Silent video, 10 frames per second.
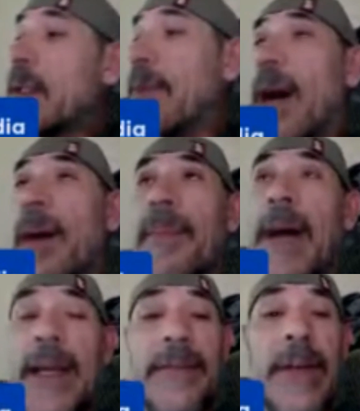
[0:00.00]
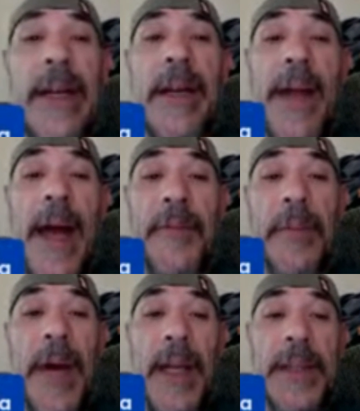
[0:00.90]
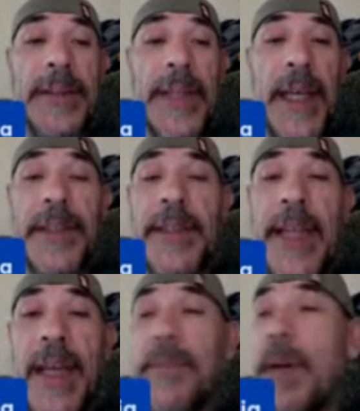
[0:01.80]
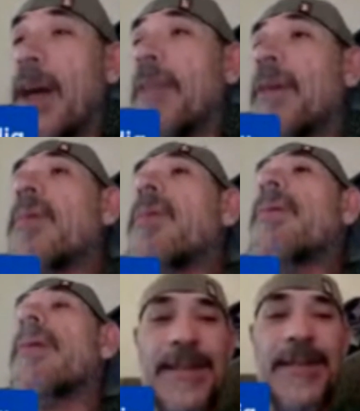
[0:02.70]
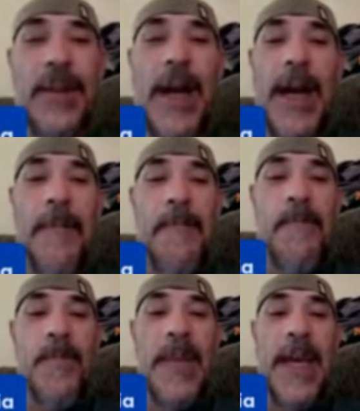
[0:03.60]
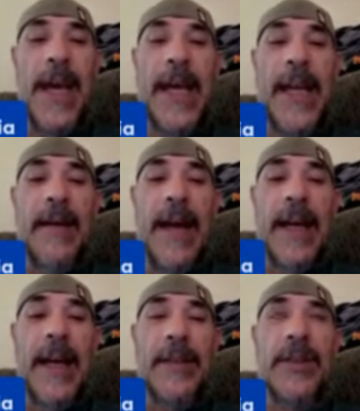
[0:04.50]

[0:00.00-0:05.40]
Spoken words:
No, I can reapply for monetization next month. Right. Yeah, I got a